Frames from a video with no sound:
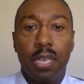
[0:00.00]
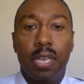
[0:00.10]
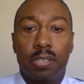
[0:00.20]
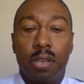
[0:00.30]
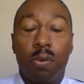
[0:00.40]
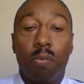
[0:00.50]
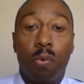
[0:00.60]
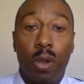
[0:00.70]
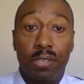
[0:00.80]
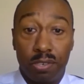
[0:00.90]
And so
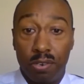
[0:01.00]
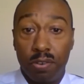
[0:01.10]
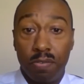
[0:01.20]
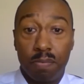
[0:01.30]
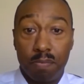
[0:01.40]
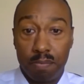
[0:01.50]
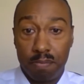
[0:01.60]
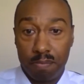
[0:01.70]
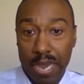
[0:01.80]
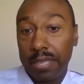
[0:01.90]
once you
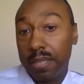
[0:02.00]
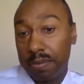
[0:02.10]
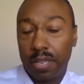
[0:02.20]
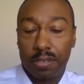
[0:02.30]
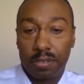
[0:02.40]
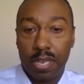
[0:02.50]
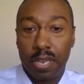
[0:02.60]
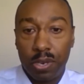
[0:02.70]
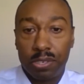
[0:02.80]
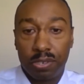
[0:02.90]
let's say
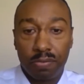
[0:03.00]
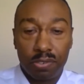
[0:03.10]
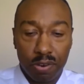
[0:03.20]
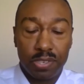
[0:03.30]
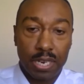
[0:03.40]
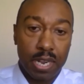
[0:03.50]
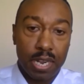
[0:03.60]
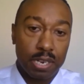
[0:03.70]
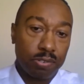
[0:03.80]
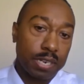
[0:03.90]
once you've serviced that
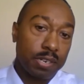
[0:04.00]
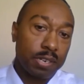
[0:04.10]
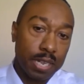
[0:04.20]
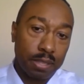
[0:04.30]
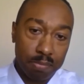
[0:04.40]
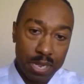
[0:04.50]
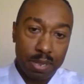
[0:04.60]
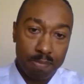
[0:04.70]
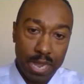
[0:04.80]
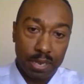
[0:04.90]
contract and you got the money
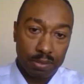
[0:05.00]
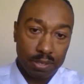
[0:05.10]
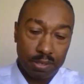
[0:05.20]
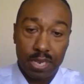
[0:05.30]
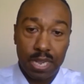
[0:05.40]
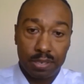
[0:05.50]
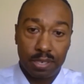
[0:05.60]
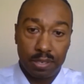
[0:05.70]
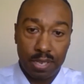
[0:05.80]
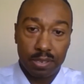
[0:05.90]
back, say you got
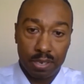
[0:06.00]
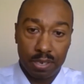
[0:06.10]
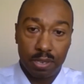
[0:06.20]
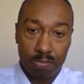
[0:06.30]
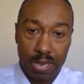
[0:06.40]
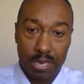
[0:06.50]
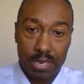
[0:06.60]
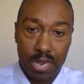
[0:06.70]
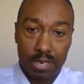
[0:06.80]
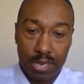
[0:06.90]
$60,000 back in
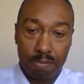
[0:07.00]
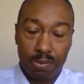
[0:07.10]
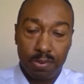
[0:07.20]
that example,